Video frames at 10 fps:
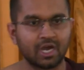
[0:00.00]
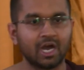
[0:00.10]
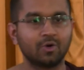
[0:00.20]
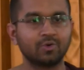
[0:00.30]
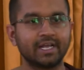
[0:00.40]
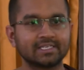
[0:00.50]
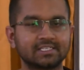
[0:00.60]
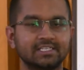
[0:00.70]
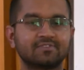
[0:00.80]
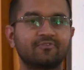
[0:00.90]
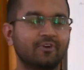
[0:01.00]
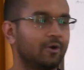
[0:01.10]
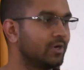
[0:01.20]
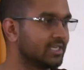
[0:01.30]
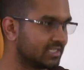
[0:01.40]
How does
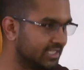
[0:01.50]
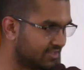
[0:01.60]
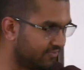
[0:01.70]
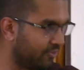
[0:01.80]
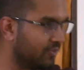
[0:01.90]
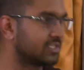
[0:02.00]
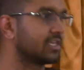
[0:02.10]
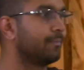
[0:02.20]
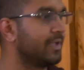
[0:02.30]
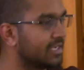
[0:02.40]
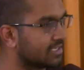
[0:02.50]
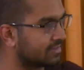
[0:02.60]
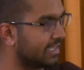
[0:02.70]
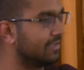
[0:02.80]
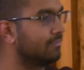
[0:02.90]
this force appear?
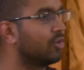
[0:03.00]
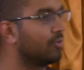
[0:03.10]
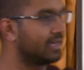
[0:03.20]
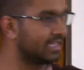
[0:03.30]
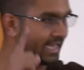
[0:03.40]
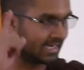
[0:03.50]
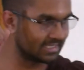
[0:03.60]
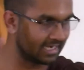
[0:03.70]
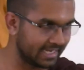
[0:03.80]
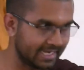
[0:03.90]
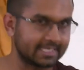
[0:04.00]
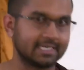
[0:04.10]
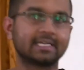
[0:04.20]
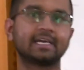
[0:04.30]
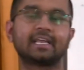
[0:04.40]
At the moment there is a
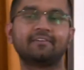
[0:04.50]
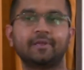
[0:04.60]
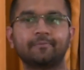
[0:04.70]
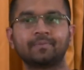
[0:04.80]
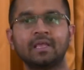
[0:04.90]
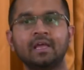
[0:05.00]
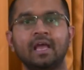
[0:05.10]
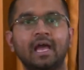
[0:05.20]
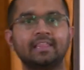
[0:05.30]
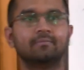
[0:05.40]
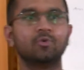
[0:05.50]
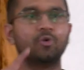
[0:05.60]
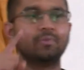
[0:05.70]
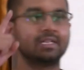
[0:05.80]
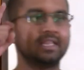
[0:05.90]
latent craving. At the
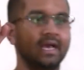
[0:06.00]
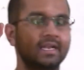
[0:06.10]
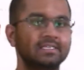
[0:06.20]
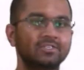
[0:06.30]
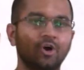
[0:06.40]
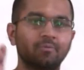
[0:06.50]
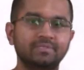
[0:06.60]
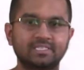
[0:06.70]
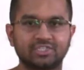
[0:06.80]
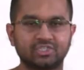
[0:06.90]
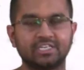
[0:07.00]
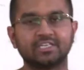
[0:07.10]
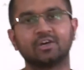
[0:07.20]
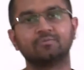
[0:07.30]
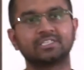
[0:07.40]
moment there is an
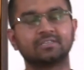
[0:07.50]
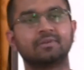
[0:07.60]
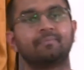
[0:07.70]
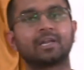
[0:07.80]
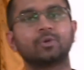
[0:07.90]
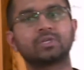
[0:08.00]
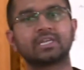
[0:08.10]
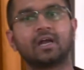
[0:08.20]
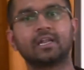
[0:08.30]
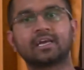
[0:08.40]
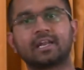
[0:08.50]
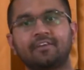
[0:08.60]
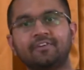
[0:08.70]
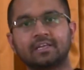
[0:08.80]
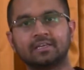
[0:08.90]
obsession. Obsession means pariyuttana
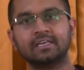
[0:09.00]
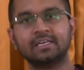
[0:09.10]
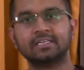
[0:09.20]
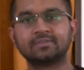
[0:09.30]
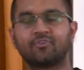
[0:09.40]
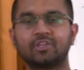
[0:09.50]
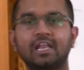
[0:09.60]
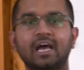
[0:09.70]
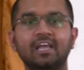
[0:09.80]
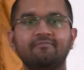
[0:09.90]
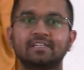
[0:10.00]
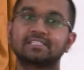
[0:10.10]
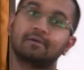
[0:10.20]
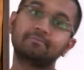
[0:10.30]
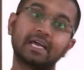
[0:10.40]
craving for the life and
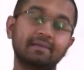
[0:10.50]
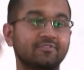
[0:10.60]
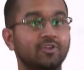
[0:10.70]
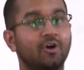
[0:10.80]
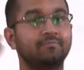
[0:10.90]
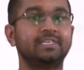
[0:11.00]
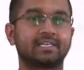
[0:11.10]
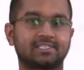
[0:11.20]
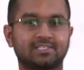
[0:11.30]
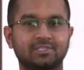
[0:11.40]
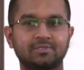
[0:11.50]
sometimes for the objects.